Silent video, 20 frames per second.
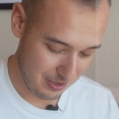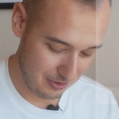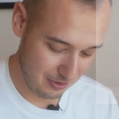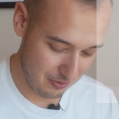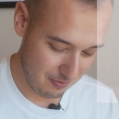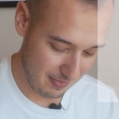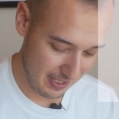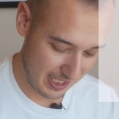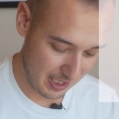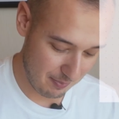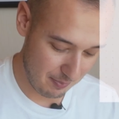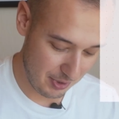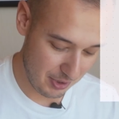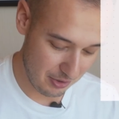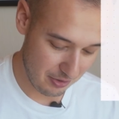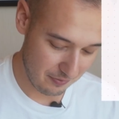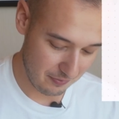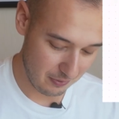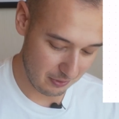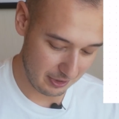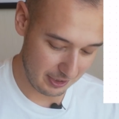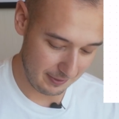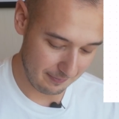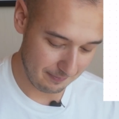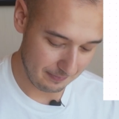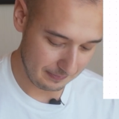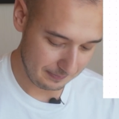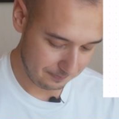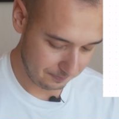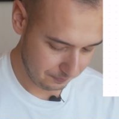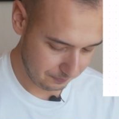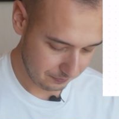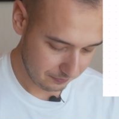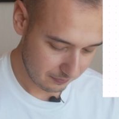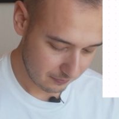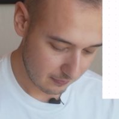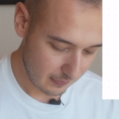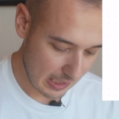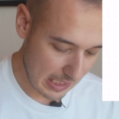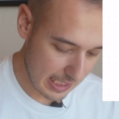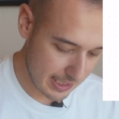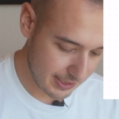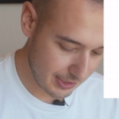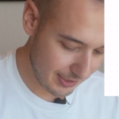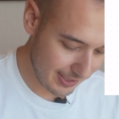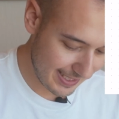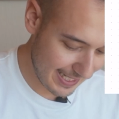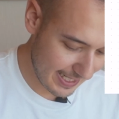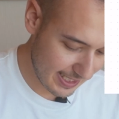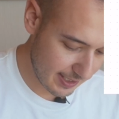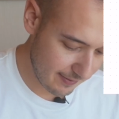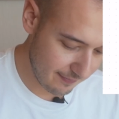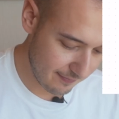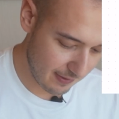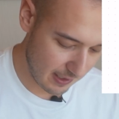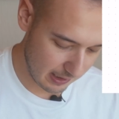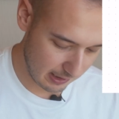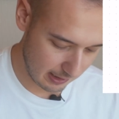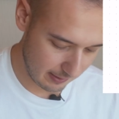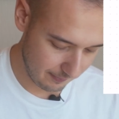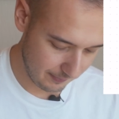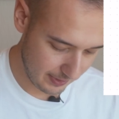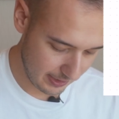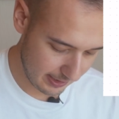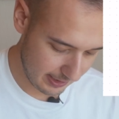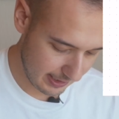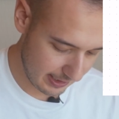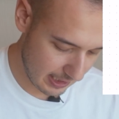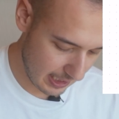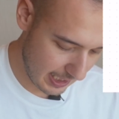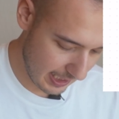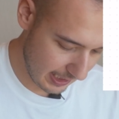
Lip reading: make it beautiful. So that's a funnel. And in the